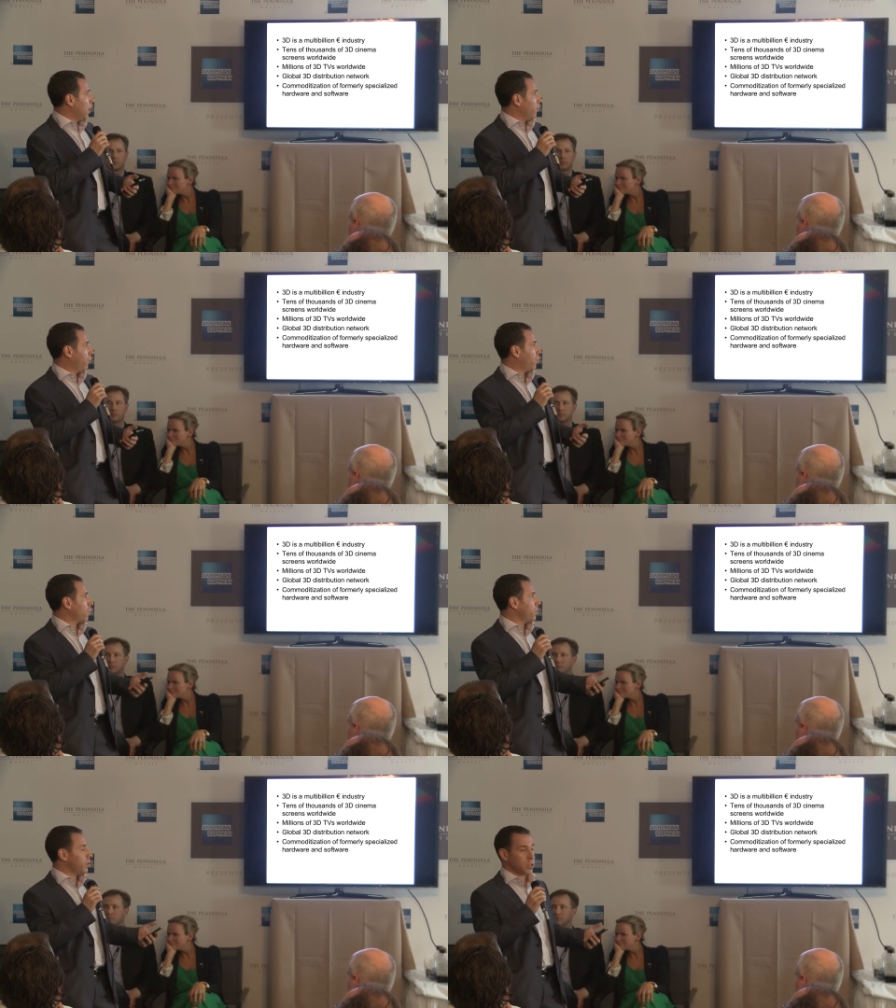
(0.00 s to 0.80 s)
Uh,
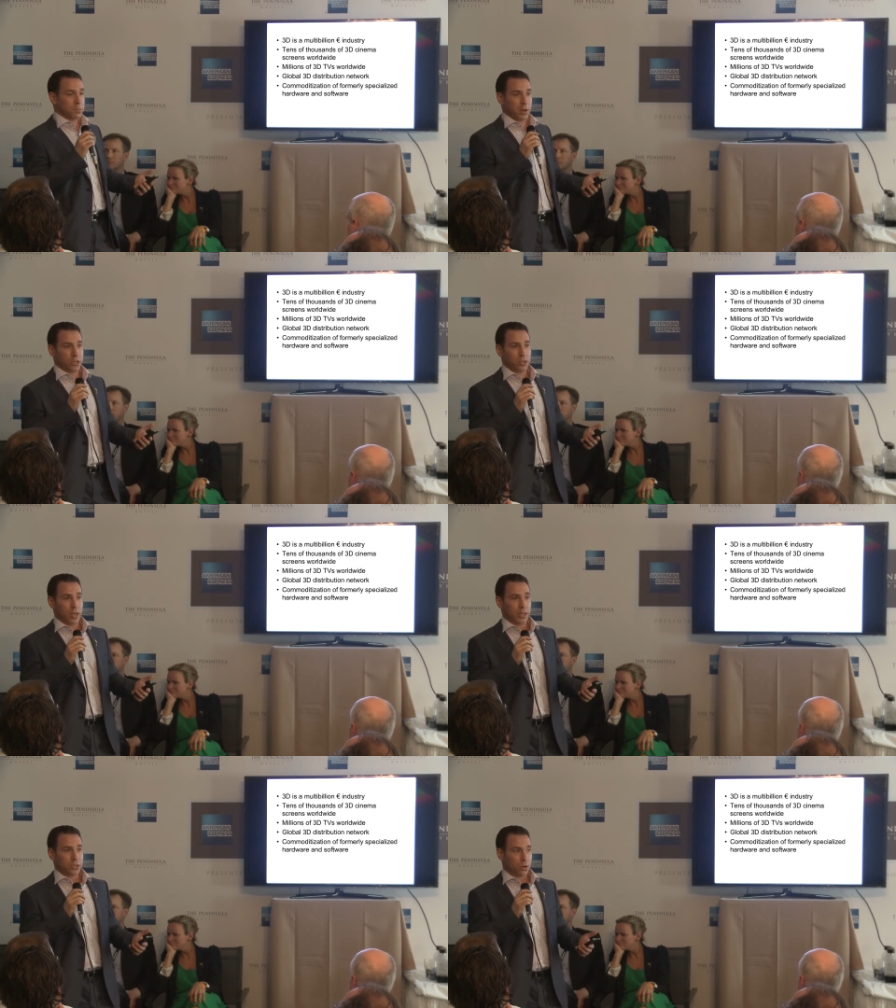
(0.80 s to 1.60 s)
formerly
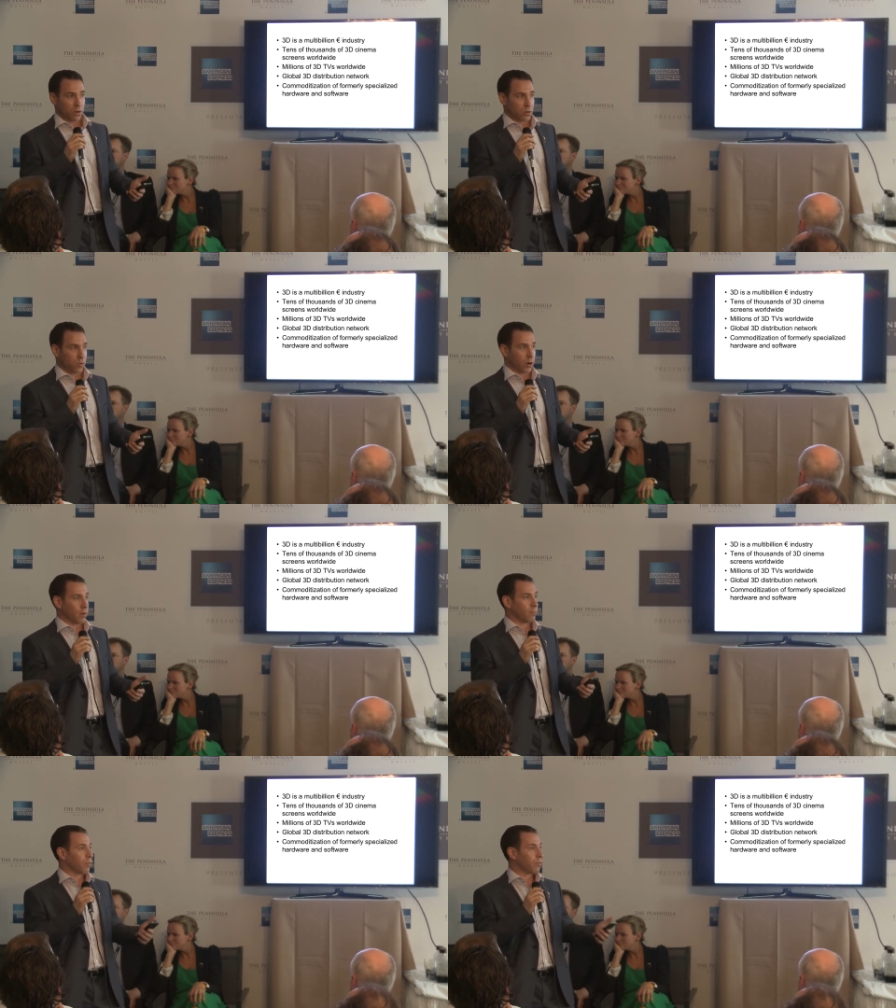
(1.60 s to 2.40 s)
specialized
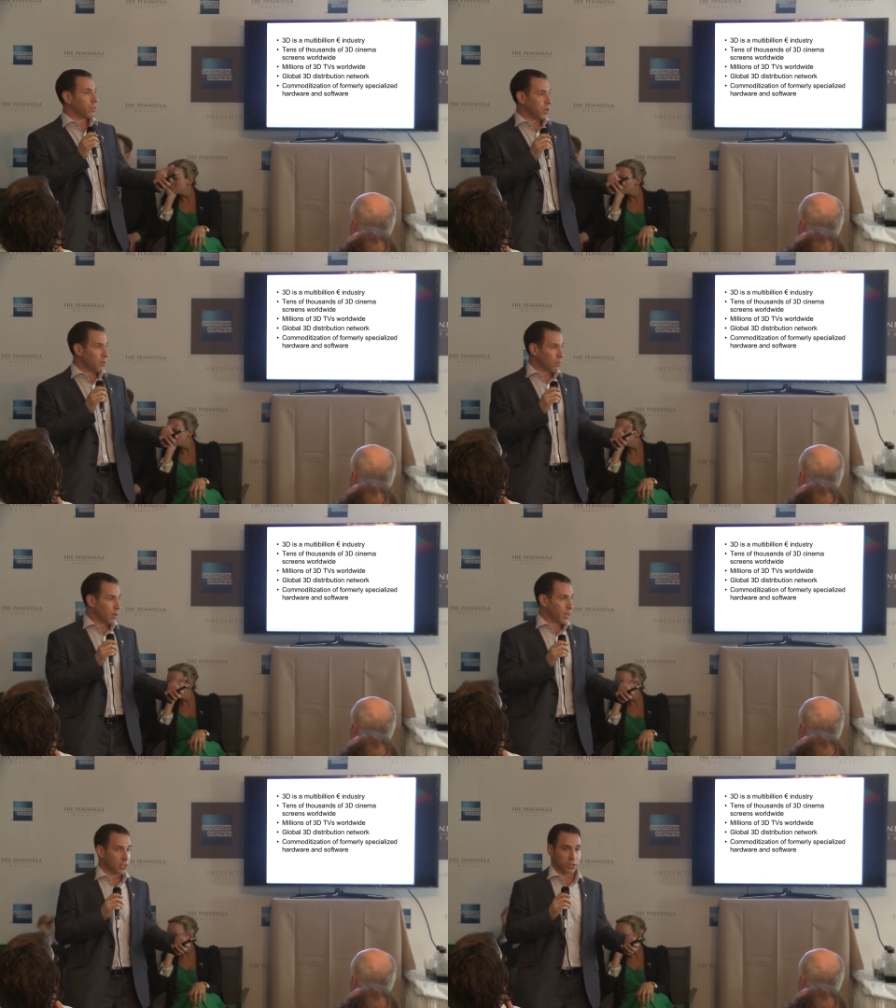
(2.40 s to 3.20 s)
hardware, three D
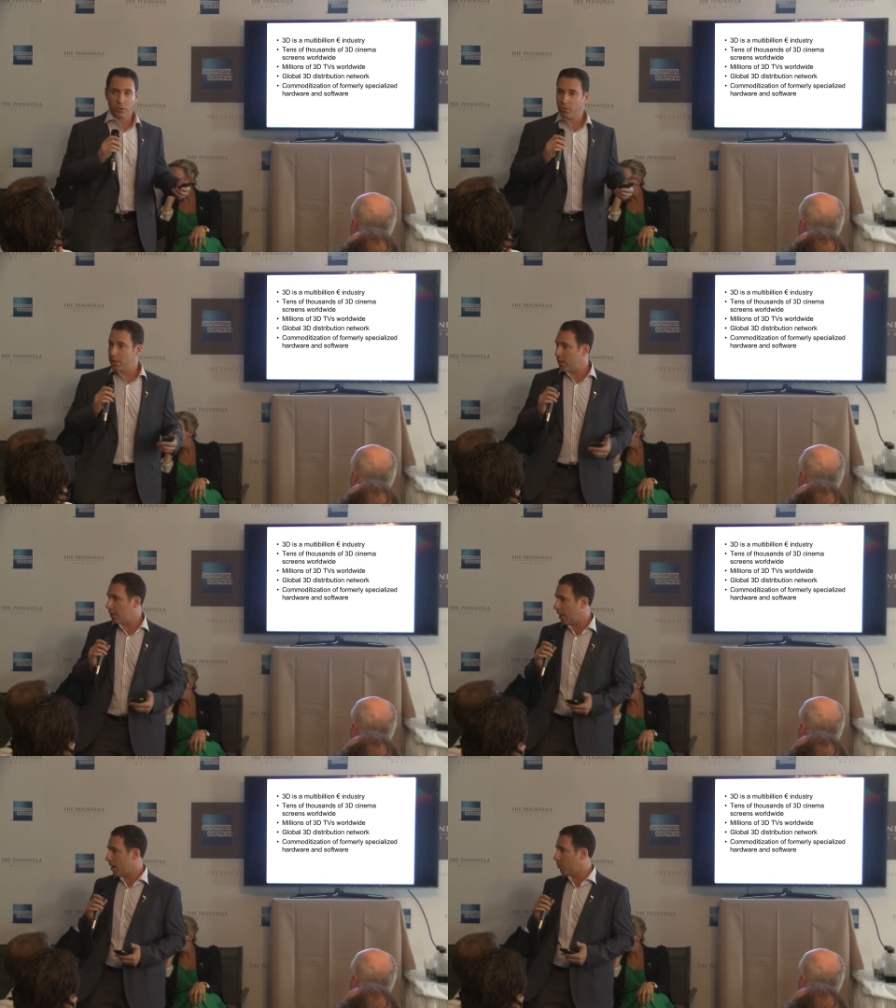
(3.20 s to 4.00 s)
rigs, three D
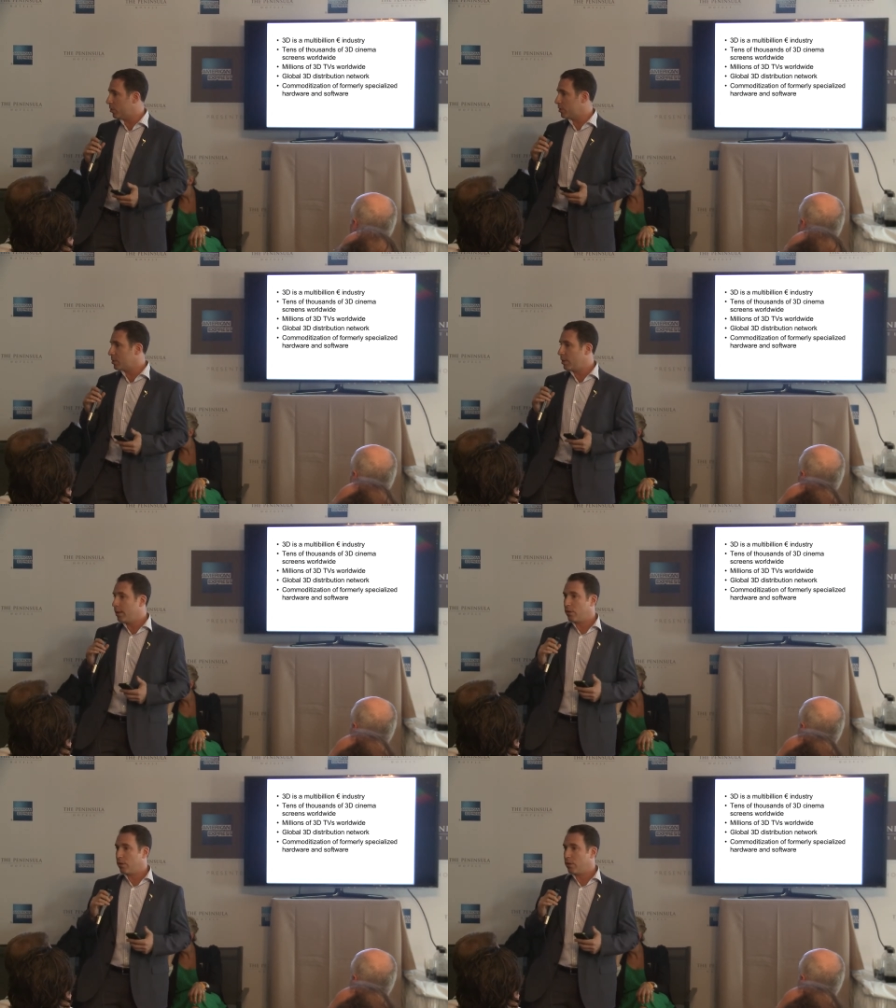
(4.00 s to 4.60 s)
cameras,